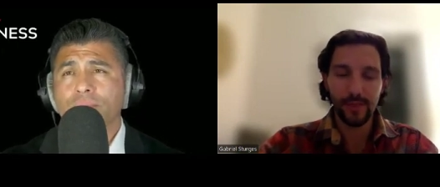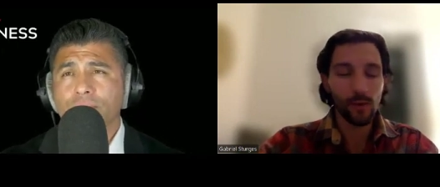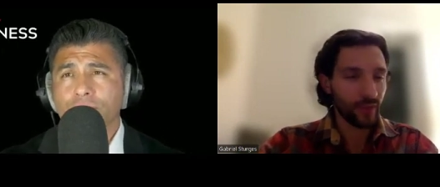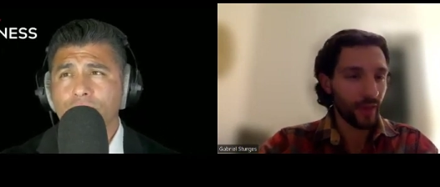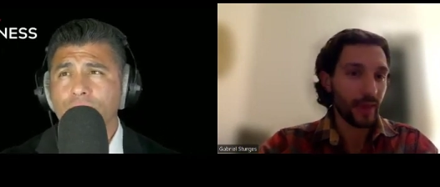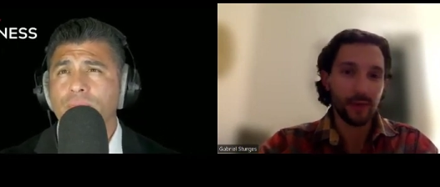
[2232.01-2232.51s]

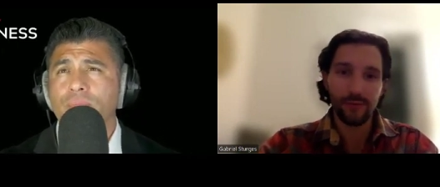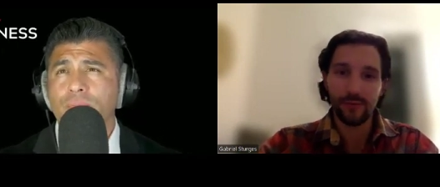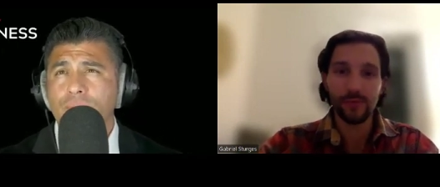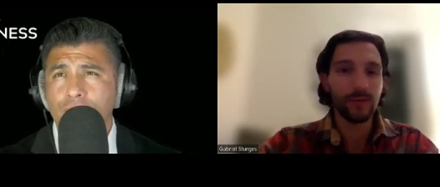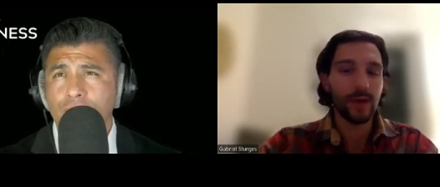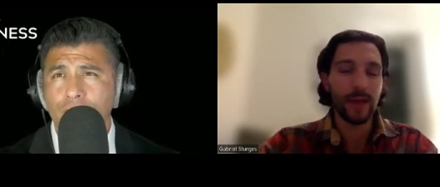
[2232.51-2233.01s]
Speaker 1: Lowest hanging
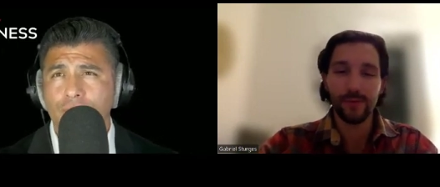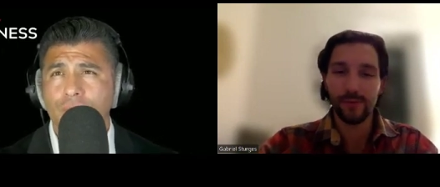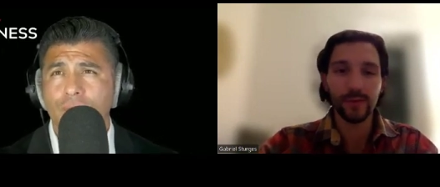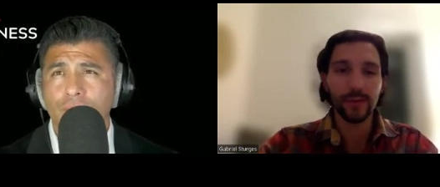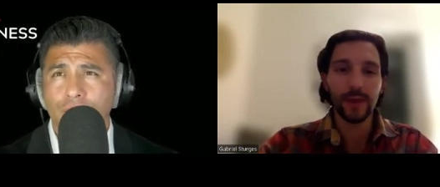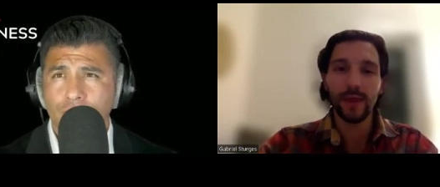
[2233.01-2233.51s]
fruit,
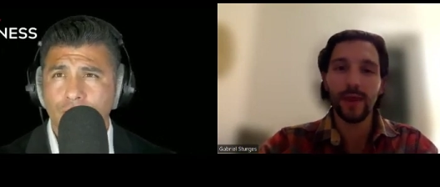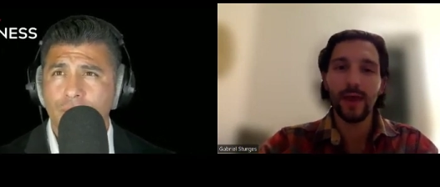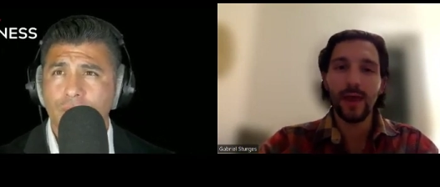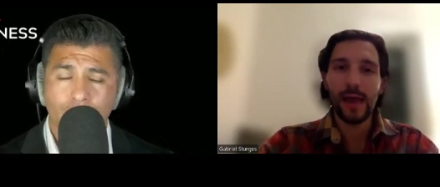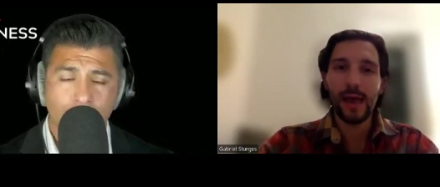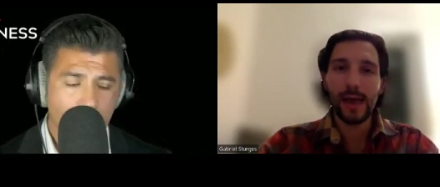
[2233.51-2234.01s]
absolutely.
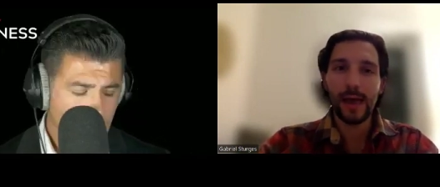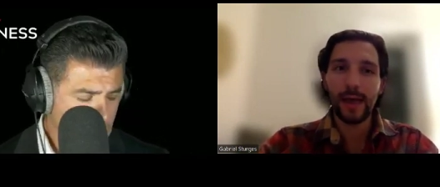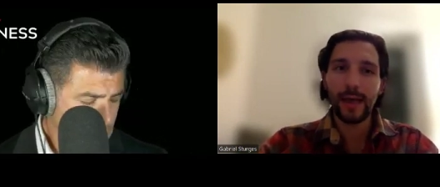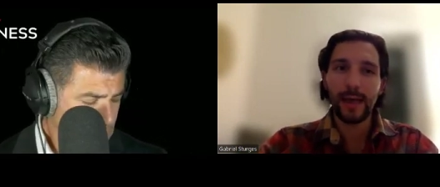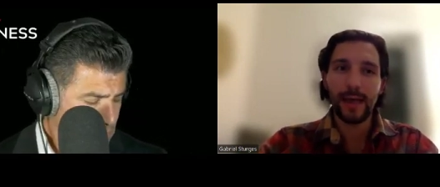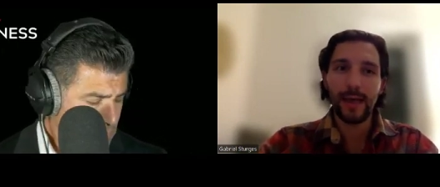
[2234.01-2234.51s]

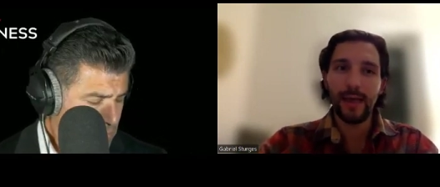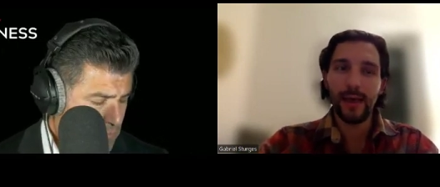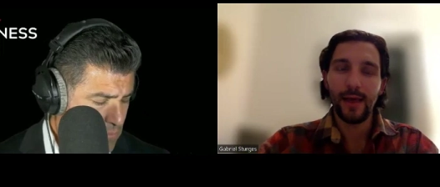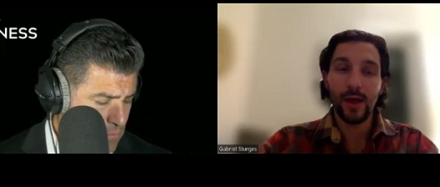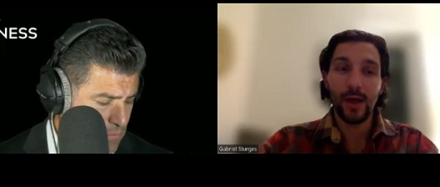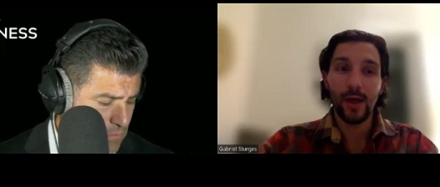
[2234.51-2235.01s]
Uh,
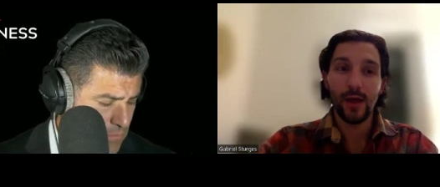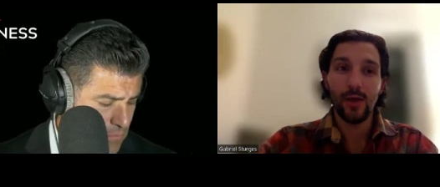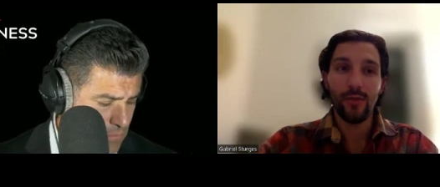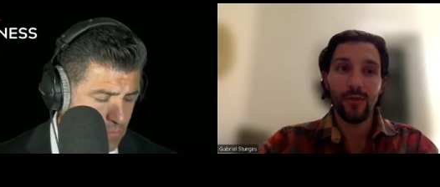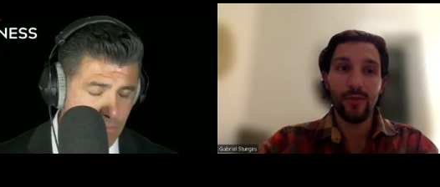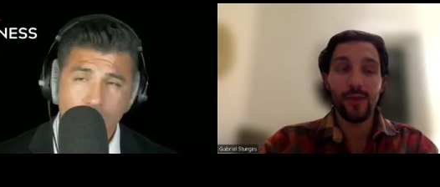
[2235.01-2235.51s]

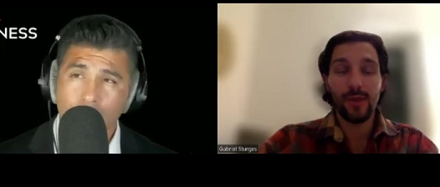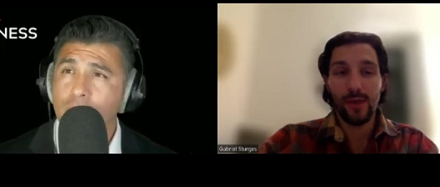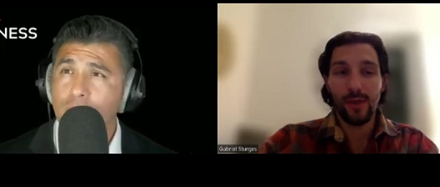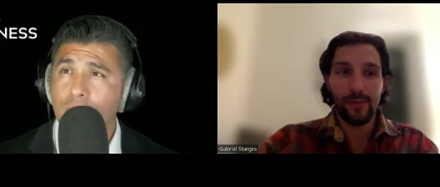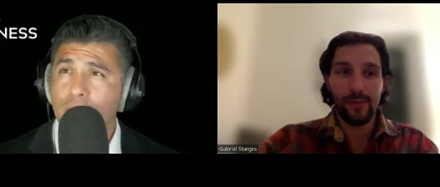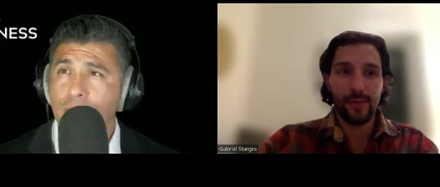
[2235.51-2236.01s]

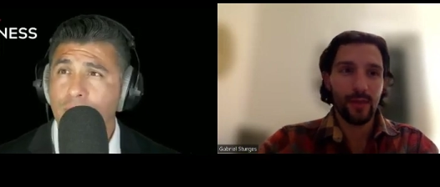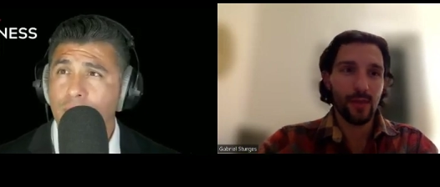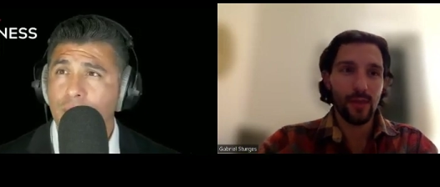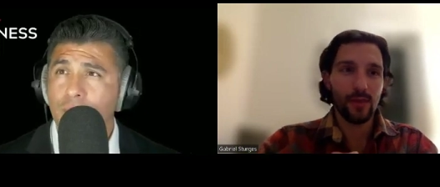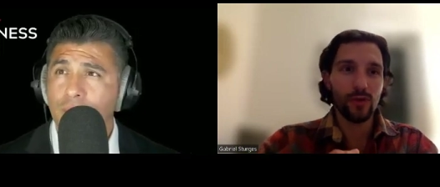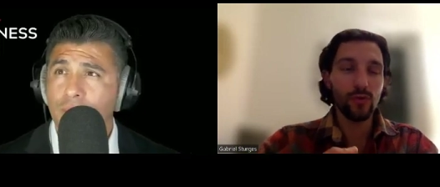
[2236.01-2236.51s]
the
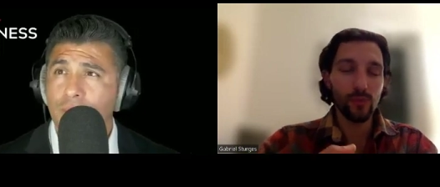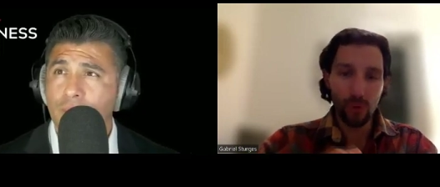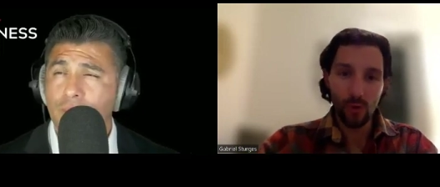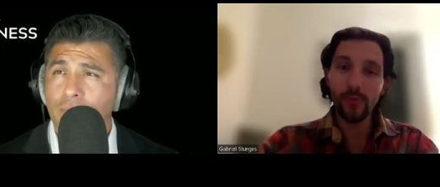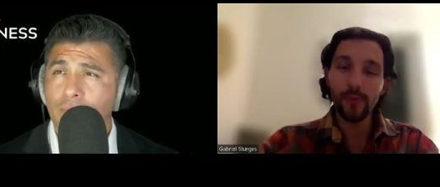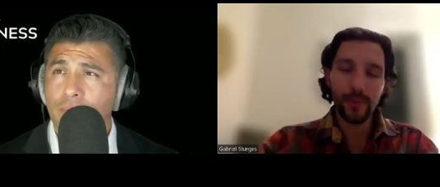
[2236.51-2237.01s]

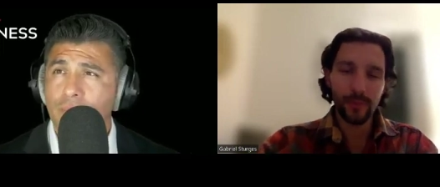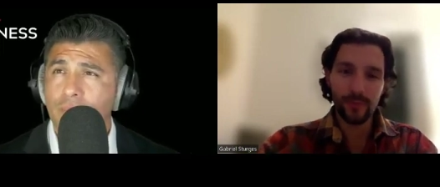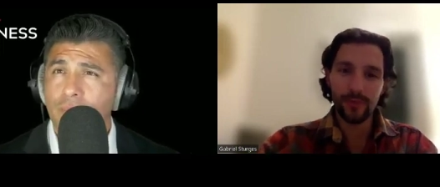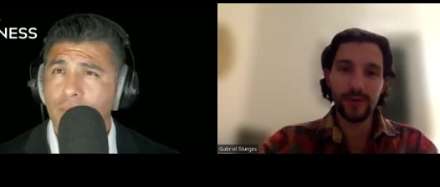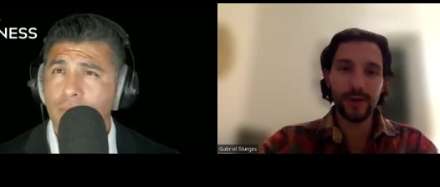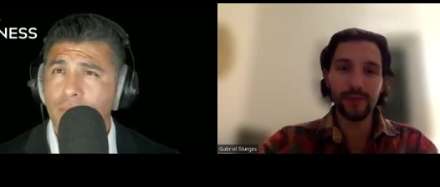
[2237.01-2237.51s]
you know
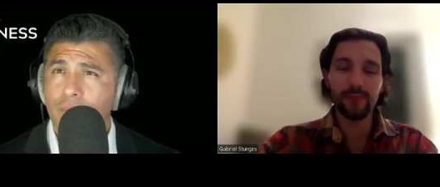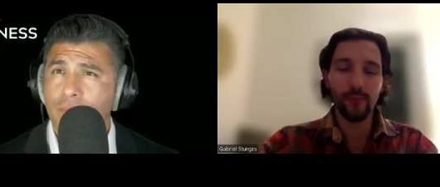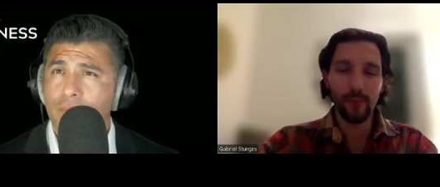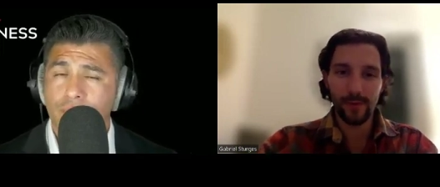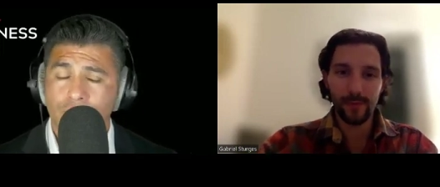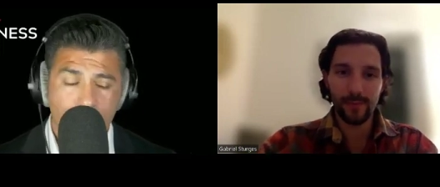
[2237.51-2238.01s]
that there's a
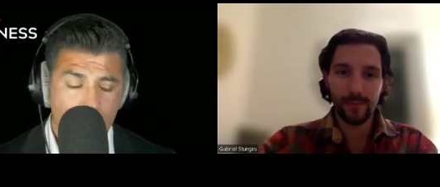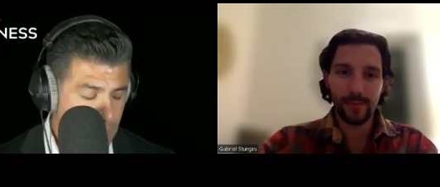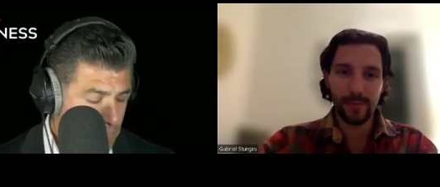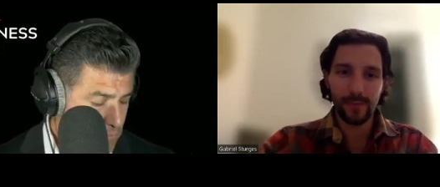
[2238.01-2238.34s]
need for it.